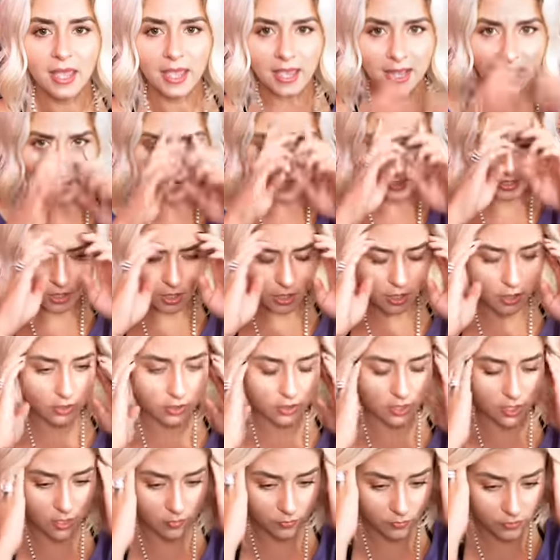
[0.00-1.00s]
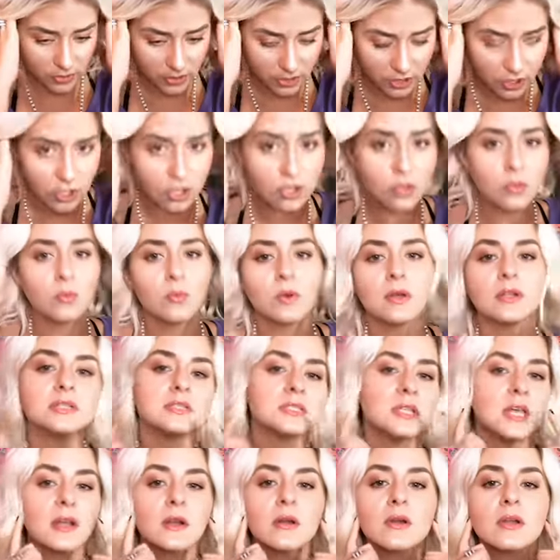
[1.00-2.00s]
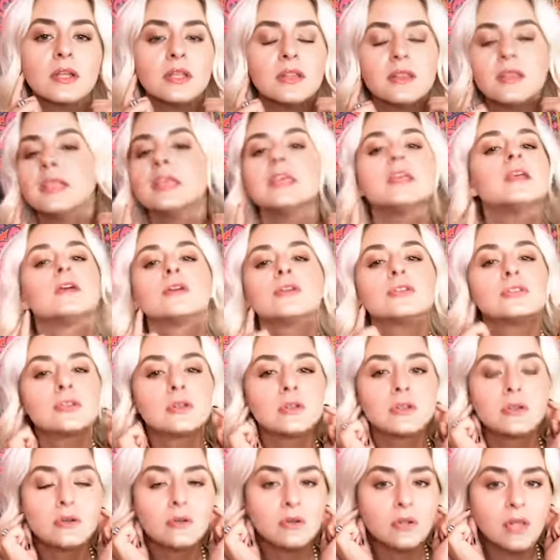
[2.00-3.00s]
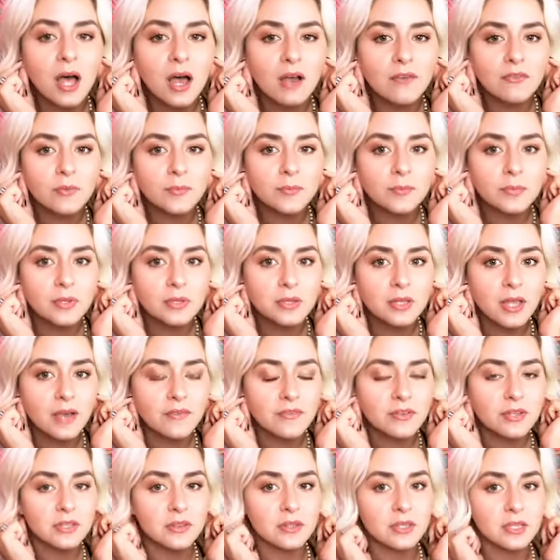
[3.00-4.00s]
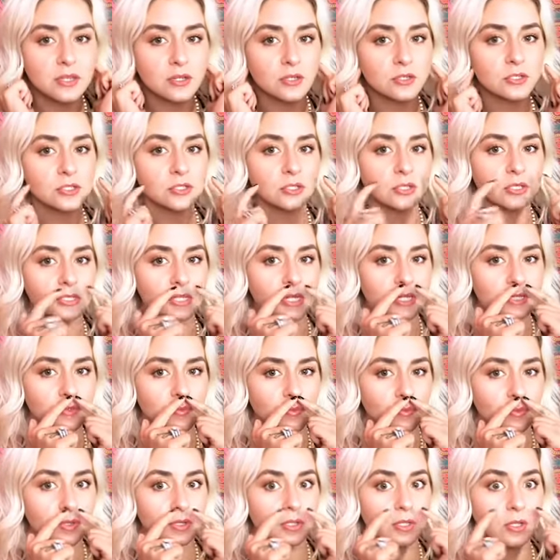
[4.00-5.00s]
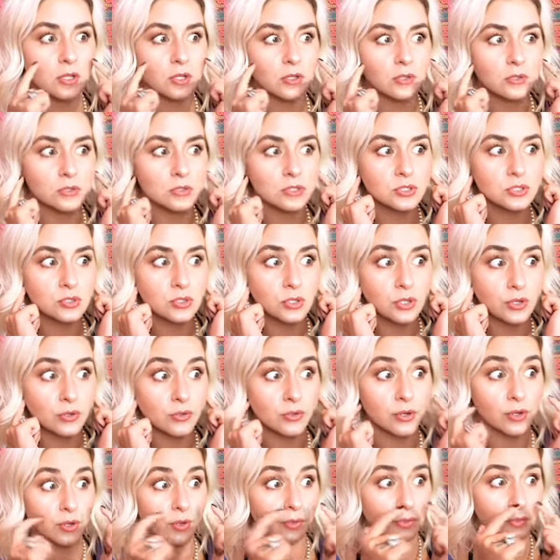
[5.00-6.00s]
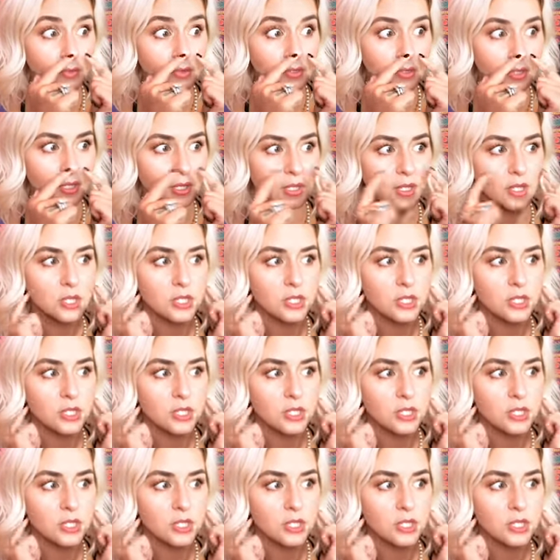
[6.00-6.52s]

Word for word: and I saw uh, really cute ones that are in the ears, the little lava, lava in the ears, because that's really close to your nose.